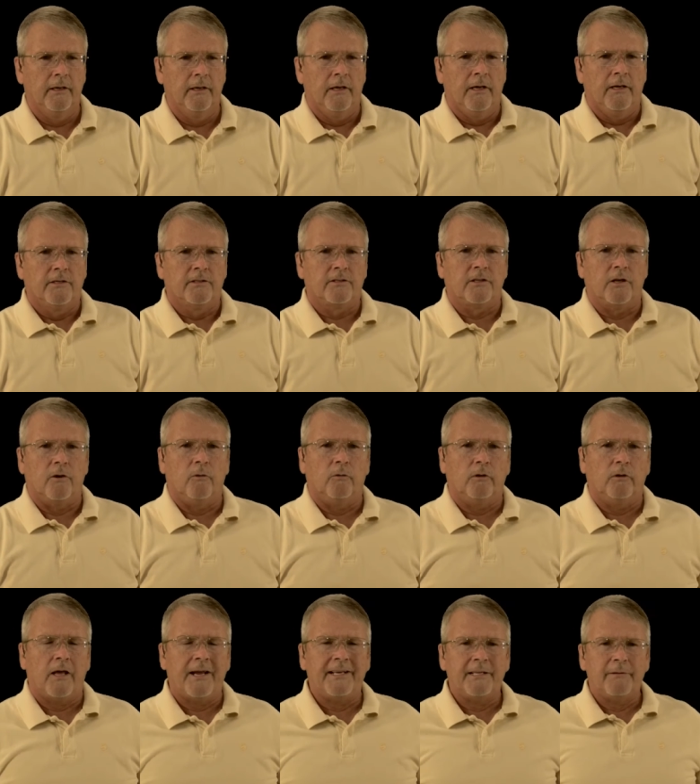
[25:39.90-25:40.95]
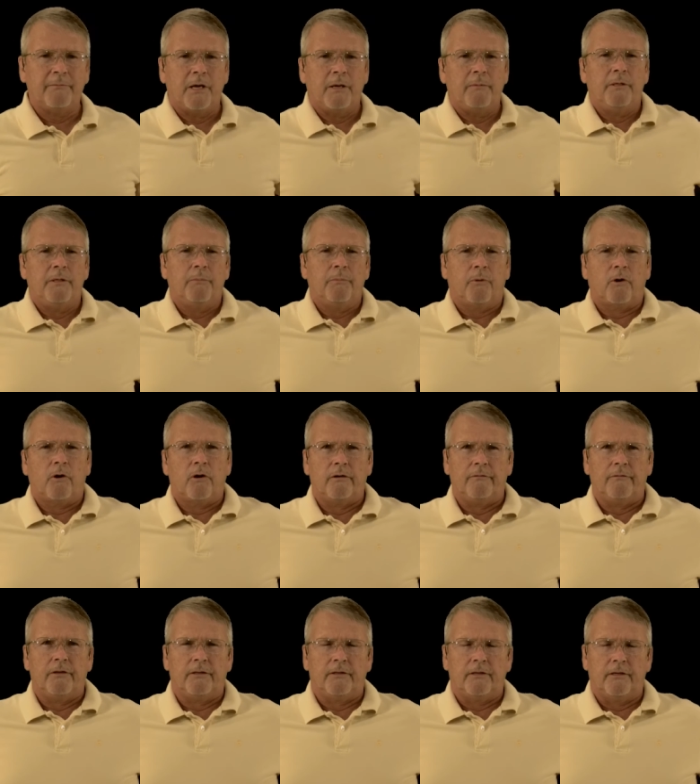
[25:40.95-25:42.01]
So lighting may be part of
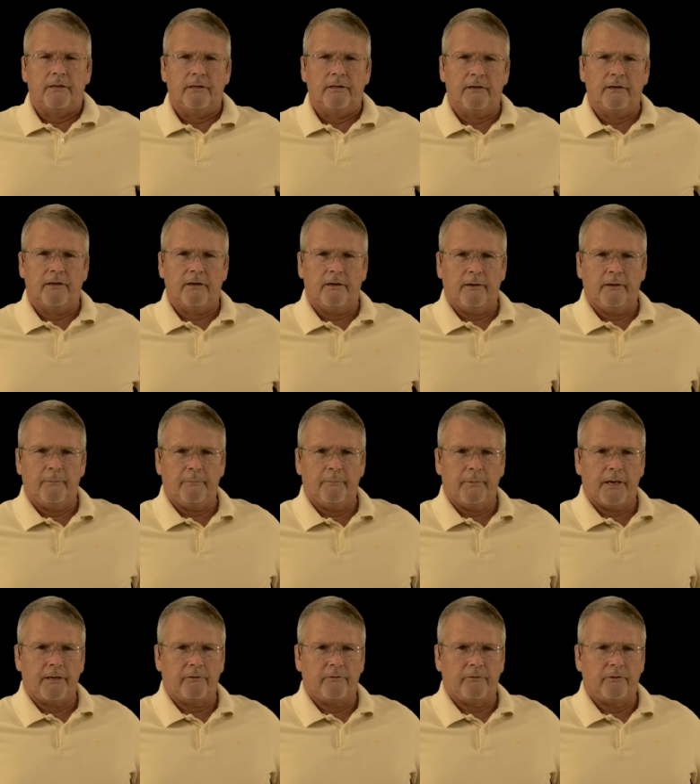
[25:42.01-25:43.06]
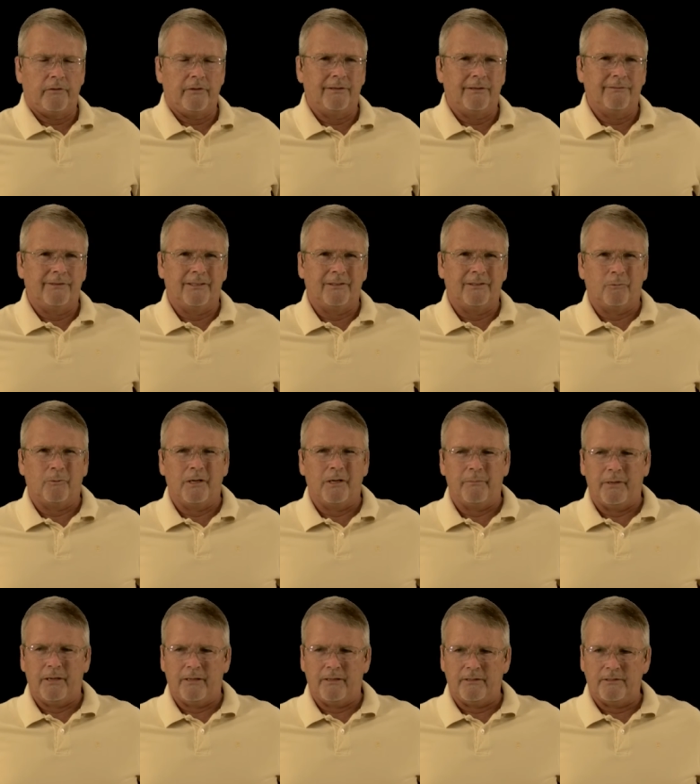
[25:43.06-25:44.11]
it. I don't know that I've got the white
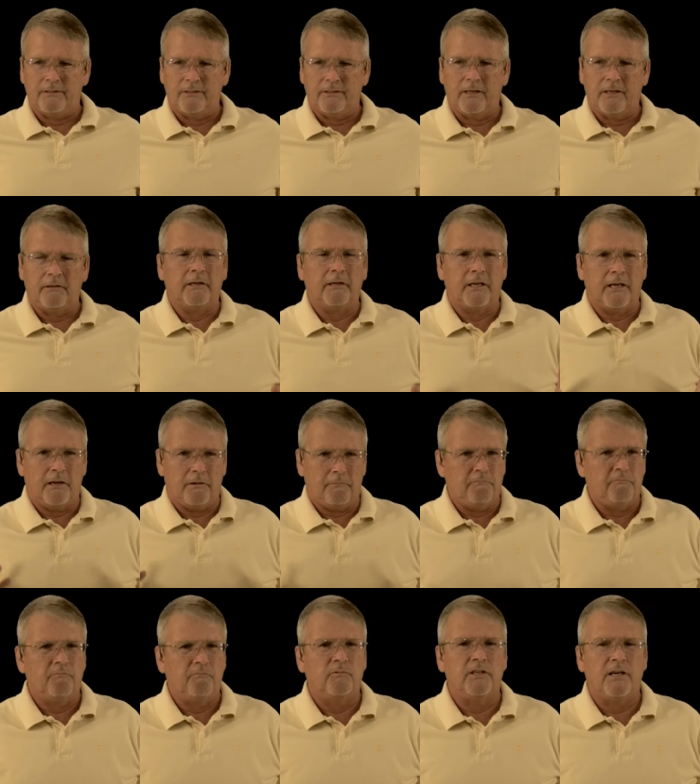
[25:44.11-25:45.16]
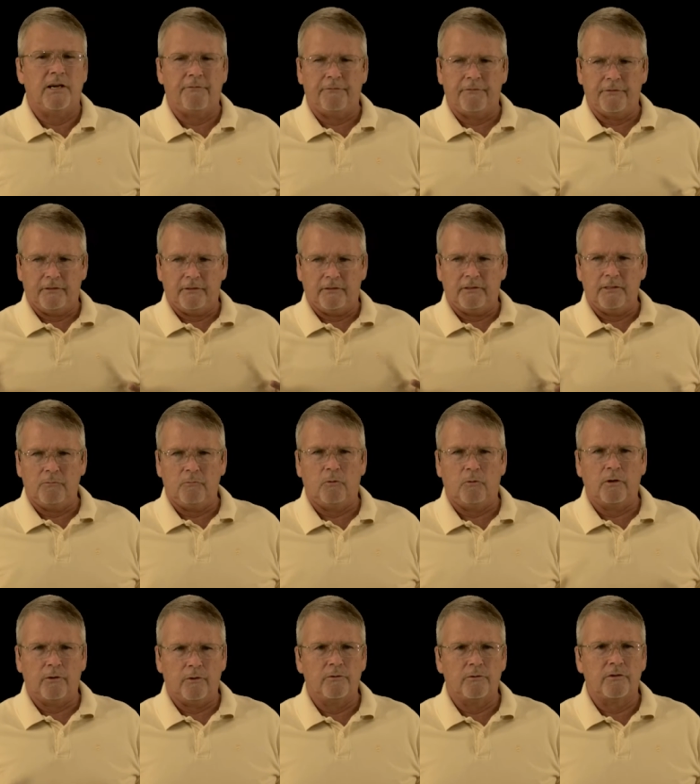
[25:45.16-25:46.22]
balance set. Again, definitely one
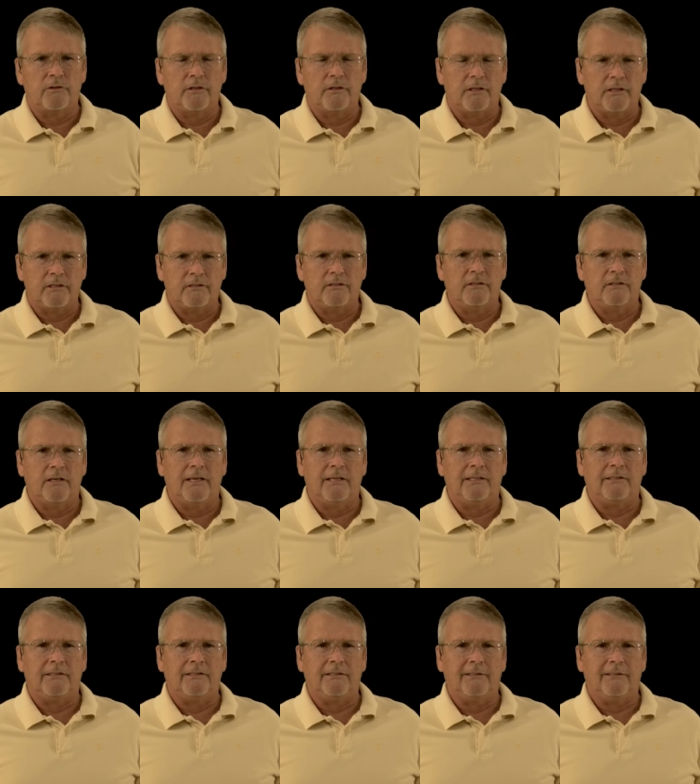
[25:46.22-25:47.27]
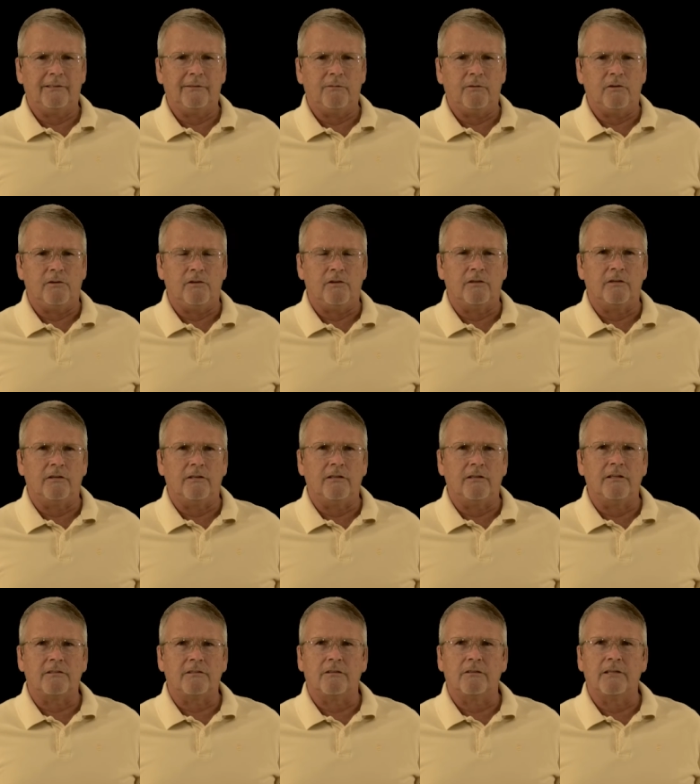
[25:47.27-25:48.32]
of those things that
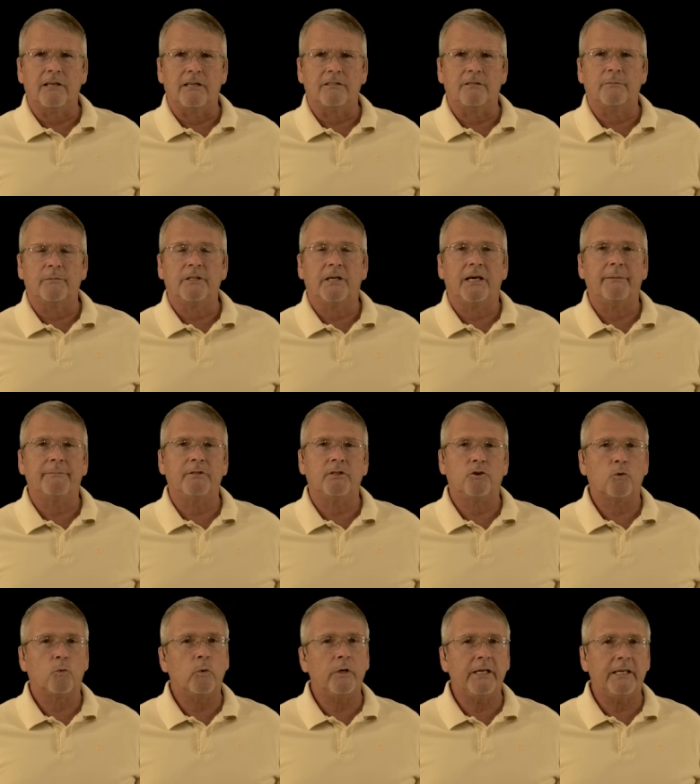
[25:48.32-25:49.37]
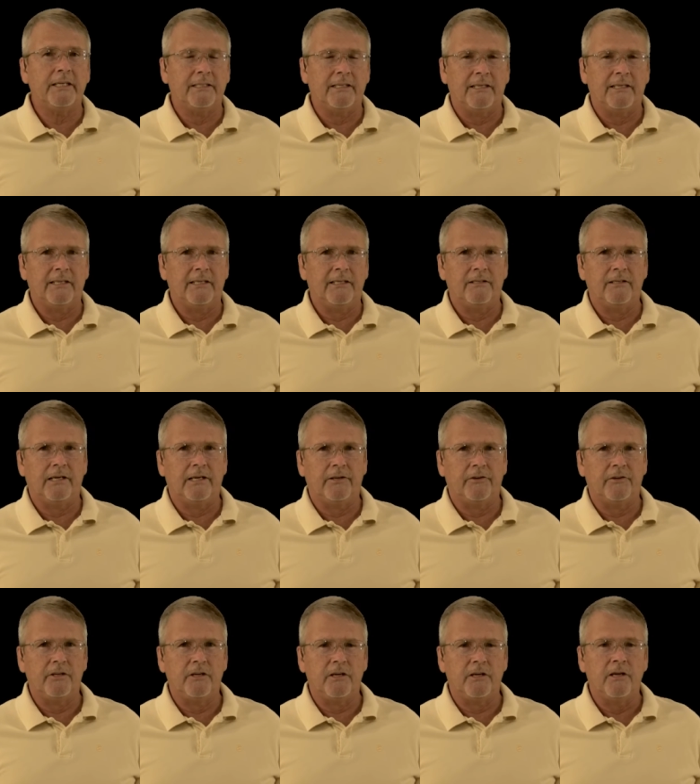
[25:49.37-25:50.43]
it's going to take some time to tweak to get it dialed
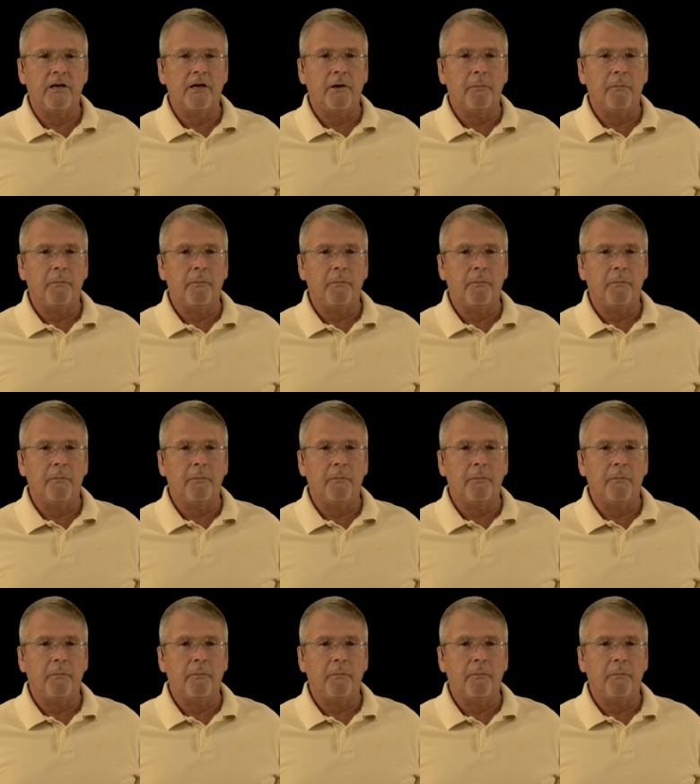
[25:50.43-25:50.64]
in.